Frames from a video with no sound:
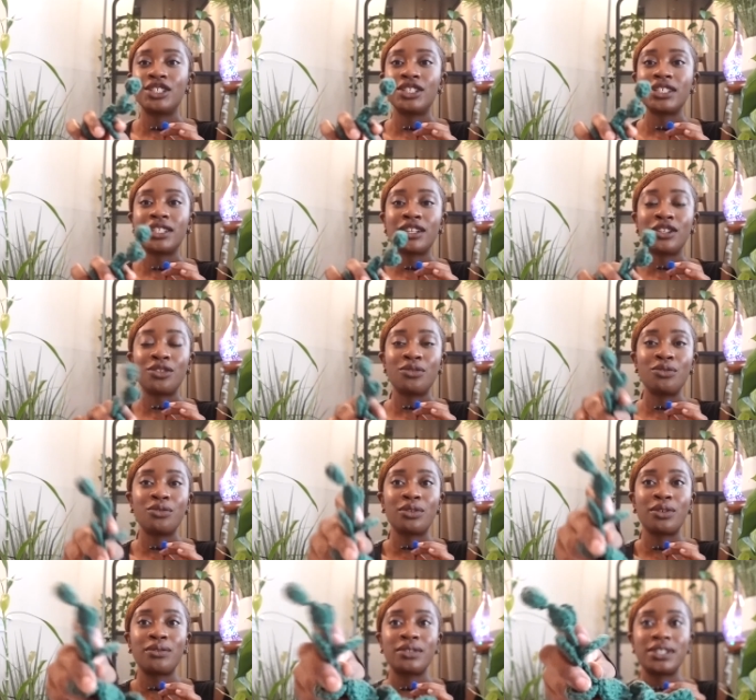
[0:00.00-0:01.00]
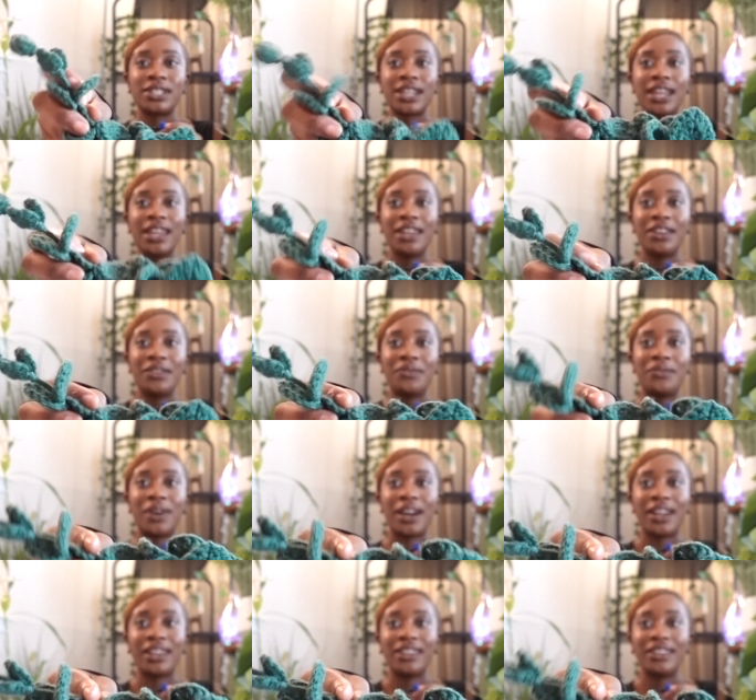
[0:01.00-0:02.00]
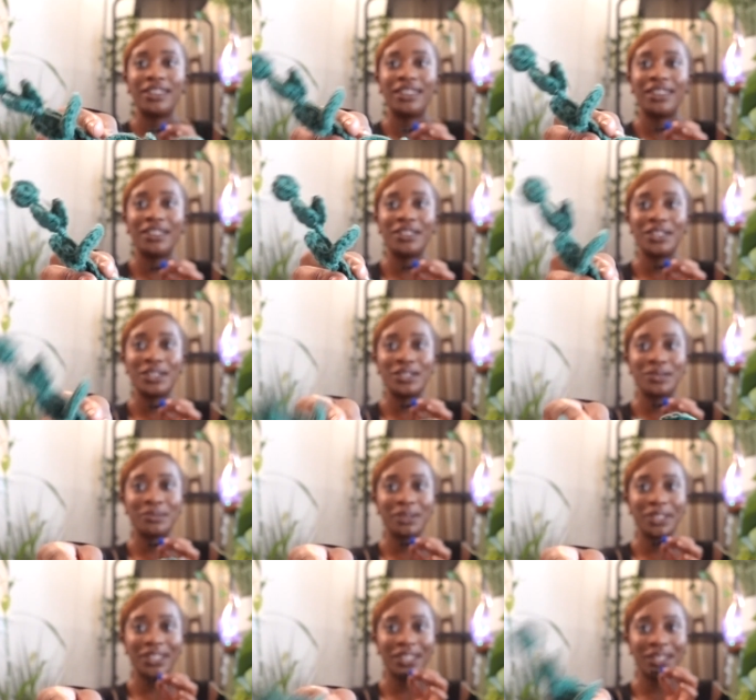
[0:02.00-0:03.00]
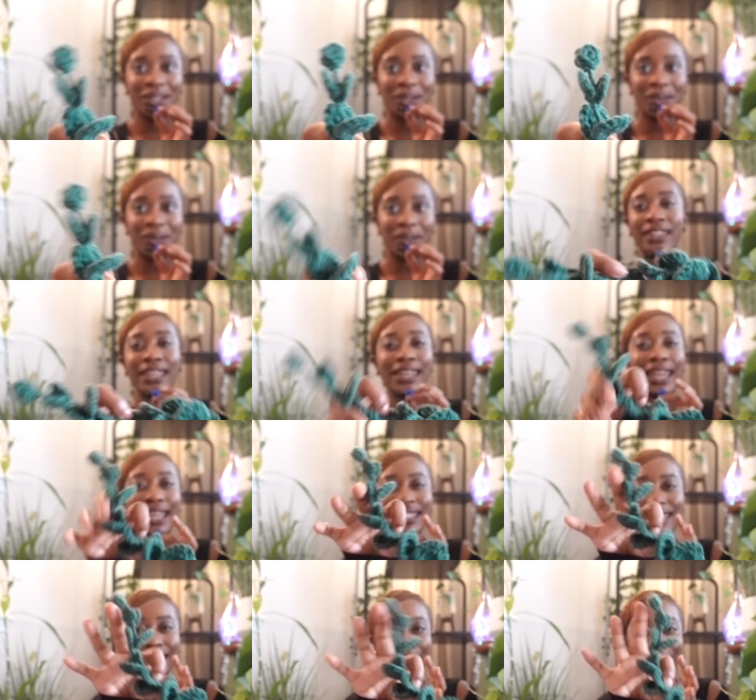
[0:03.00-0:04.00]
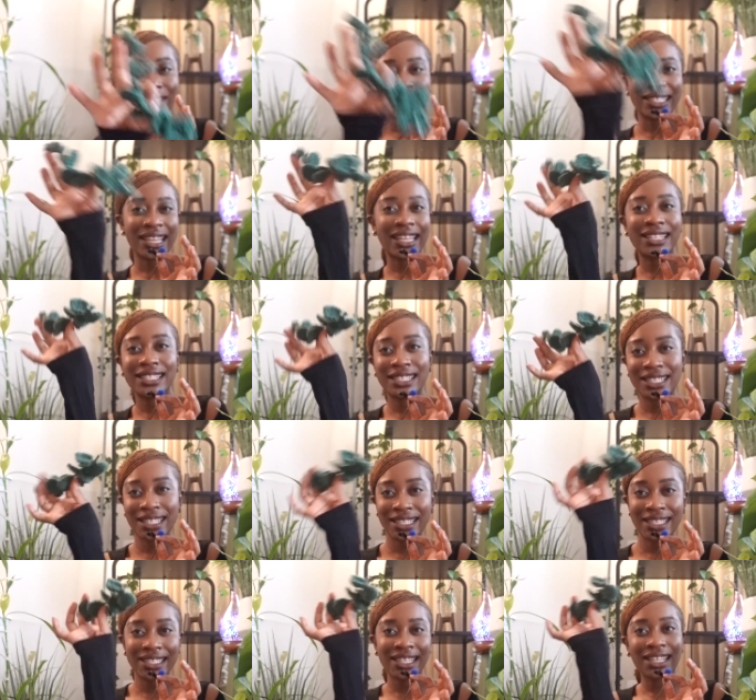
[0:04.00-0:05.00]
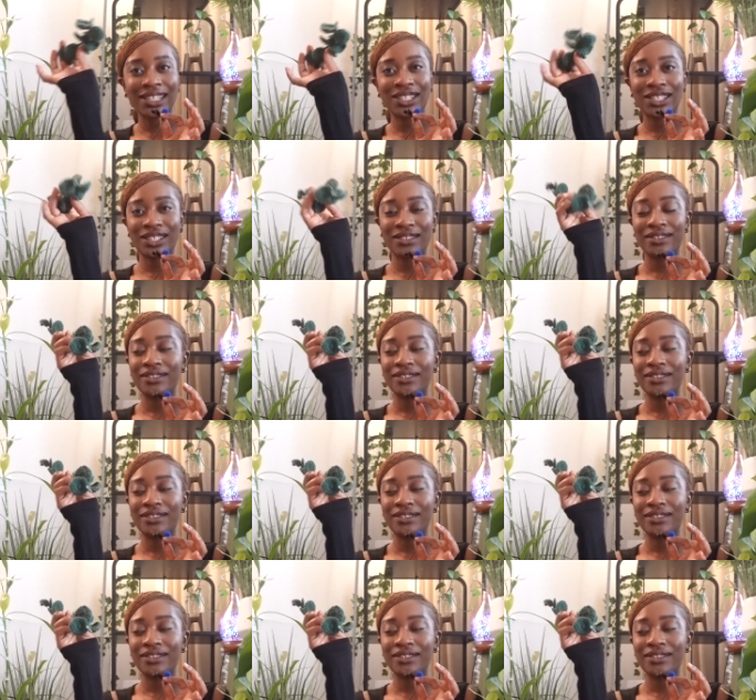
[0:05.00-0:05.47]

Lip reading: just a little crochet vine, and I think it's really cute and adds a little zest to the section.